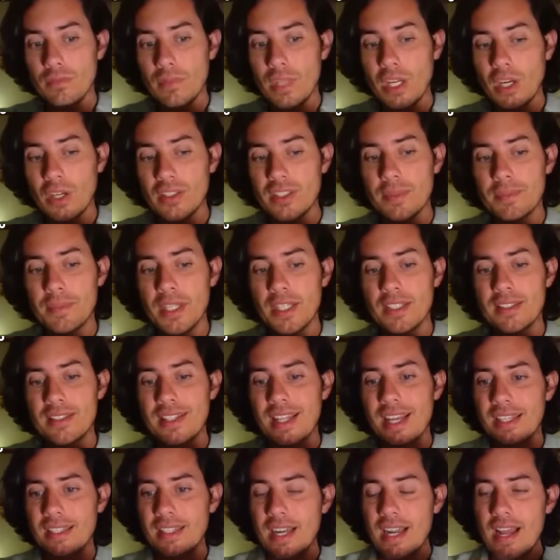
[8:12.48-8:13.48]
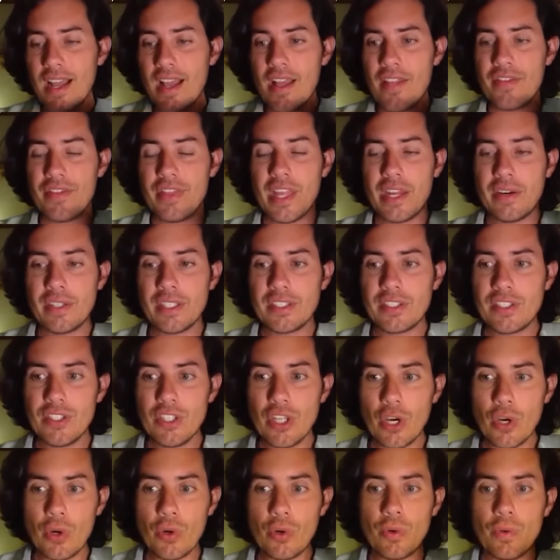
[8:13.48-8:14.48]
the concept is that there is
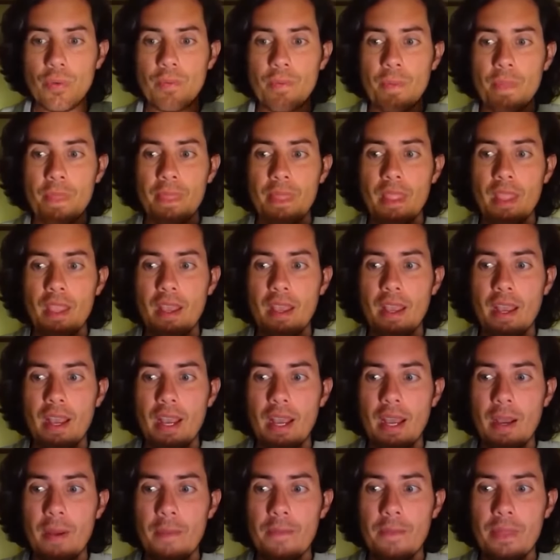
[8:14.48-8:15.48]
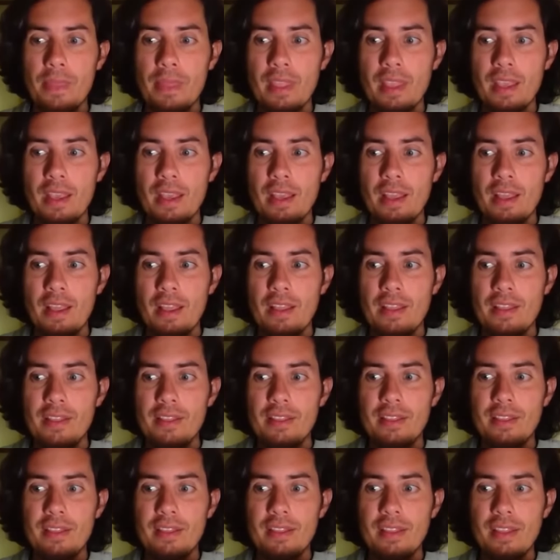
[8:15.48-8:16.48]
no um,
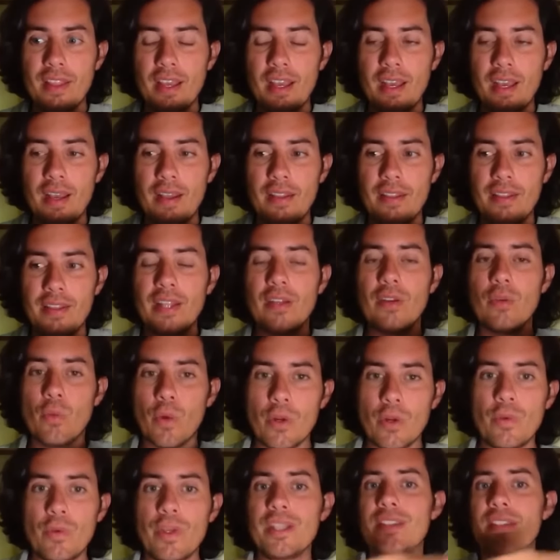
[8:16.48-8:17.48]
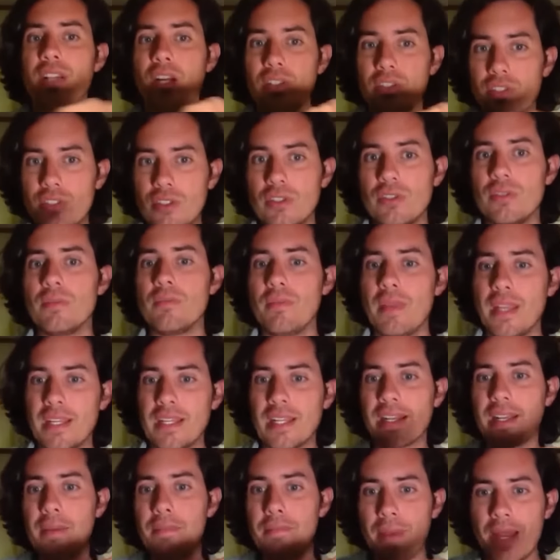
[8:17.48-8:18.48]
uh, that when we start to make
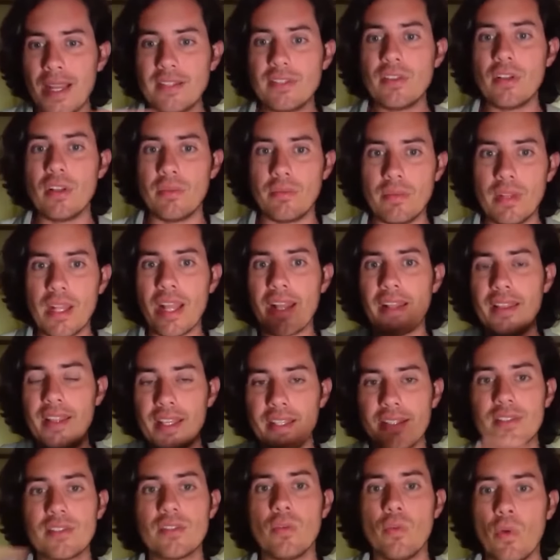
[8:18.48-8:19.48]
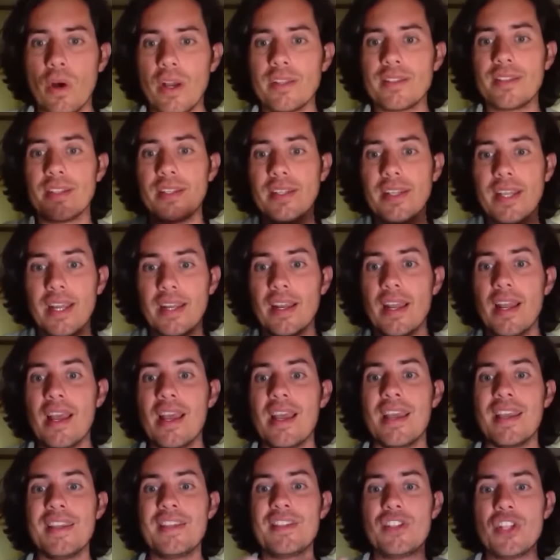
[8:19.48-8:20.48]
like a pendulum like this once and again,
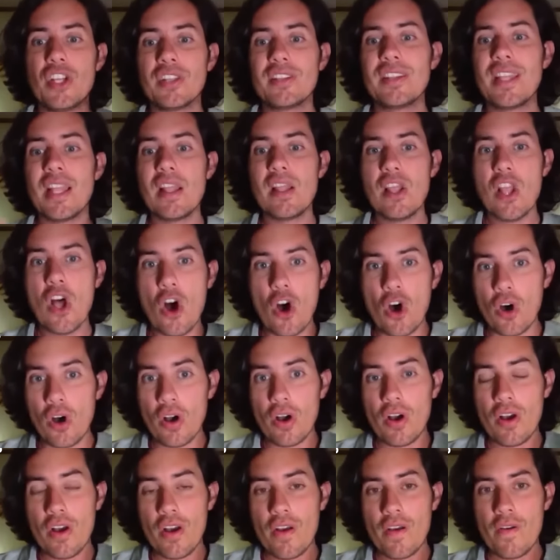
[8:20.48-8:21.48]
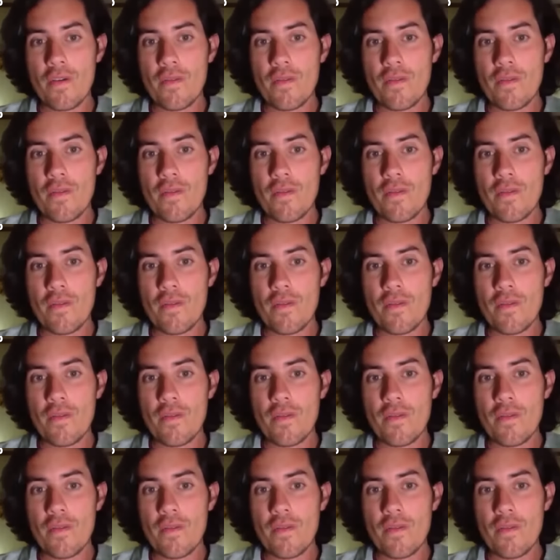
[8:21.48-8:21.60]
it's not the law